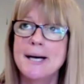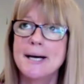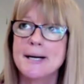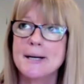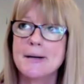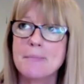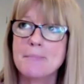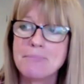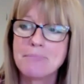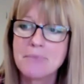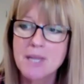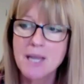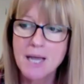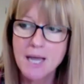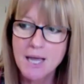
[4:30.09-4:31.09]
Um,
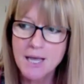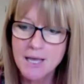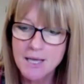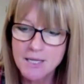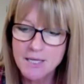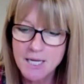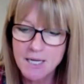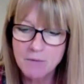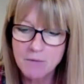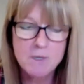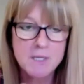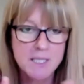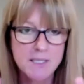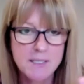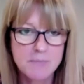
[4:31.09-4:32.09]
and it
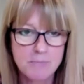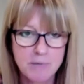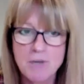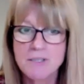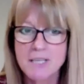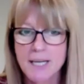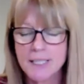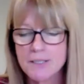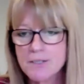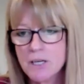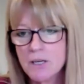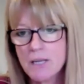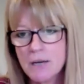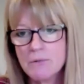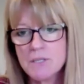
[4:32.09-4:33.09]
was Prozac.
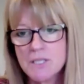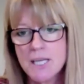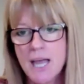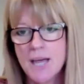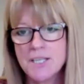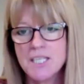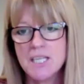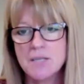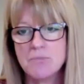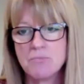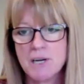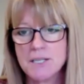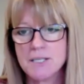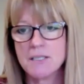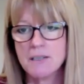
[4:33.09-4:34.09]
So that was the
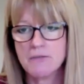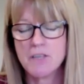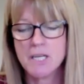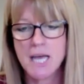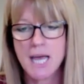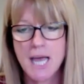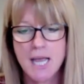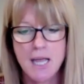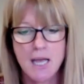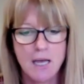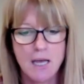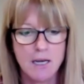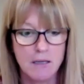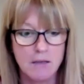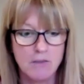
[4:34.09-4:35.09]
antidepressant of the day.
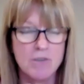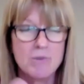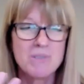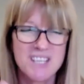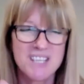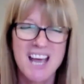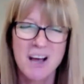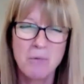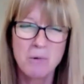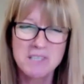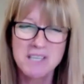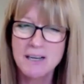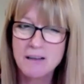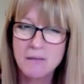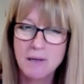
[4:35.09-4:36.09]
And of course, yeah, I
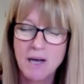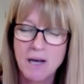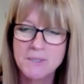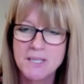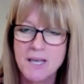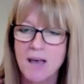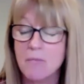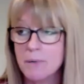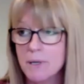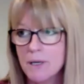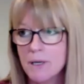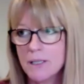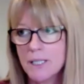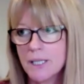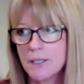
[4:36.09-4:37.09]
was a little bit upset,
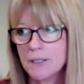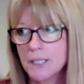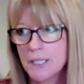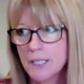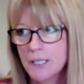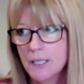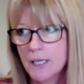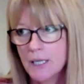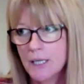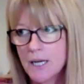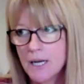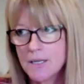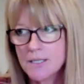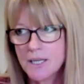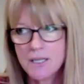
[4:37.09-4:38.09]
but you know, I,
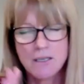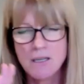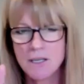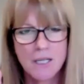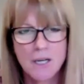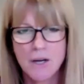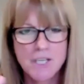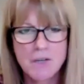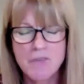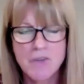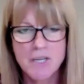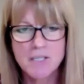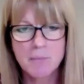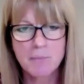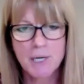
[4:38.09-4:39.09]
I said, no, no, I don't
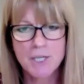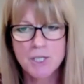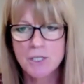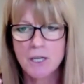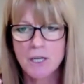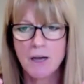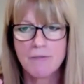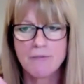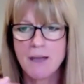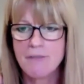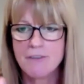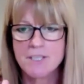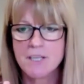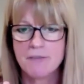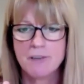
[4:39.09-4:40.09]
think it's depression. I, have
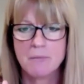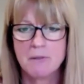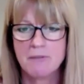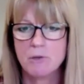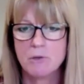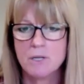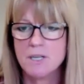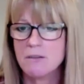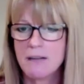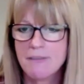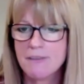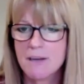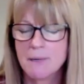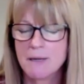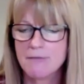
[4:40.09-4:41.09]
never suffered before. I don't
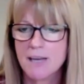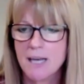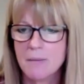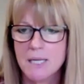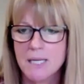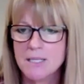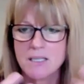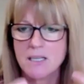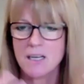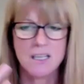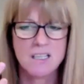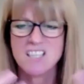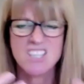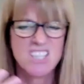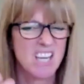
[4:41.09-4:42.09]
have it in my family. It's,
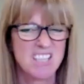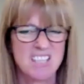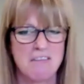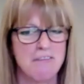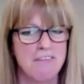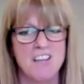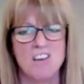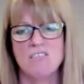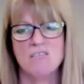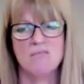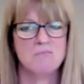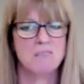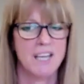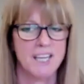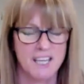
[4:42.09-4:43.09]
it doesn't
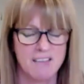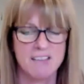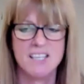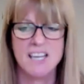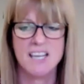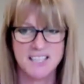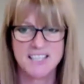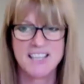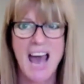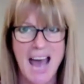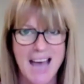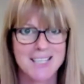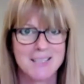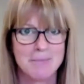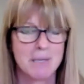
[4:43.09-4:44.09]
feel like it's
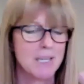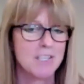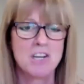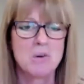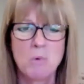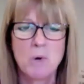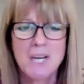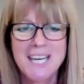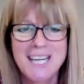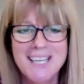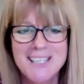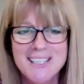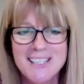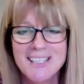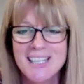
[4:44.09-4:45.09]
that, but I don't know what it
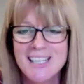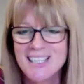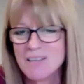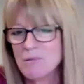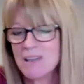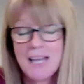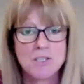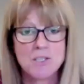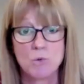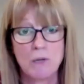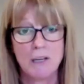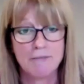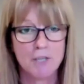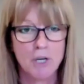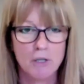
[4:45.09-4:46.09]
is. And he said, well, that's all
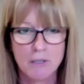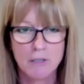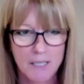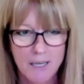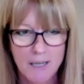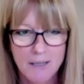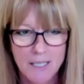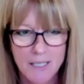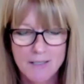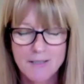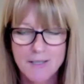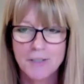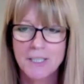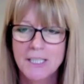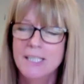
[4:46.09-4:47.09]
I've got, kind of thing.
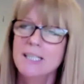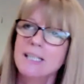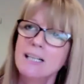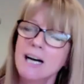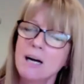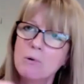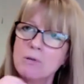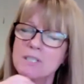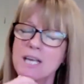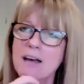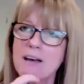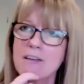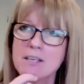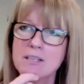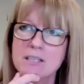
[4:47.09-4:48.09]
So I walked
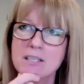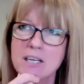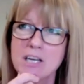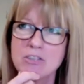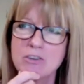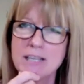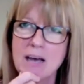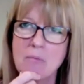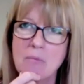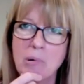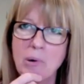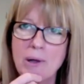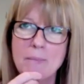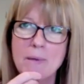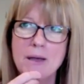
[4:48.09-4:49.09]
out of that surgery, that
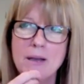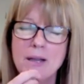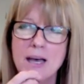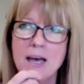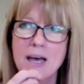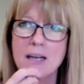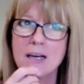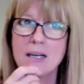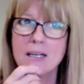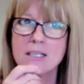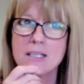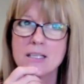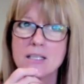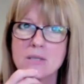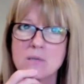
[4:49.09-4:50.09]
appointment, and I
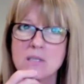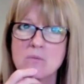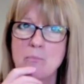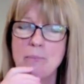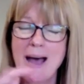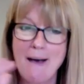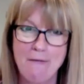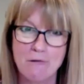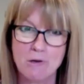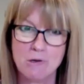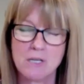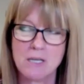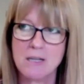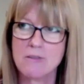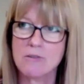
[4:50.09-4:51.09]
just was
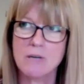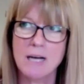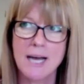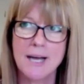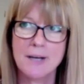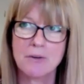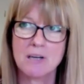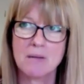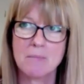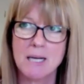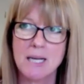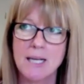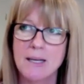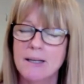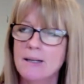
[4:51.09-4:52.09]
baffled. I thought, hang on a
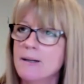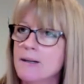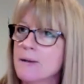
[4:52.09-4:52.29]
minute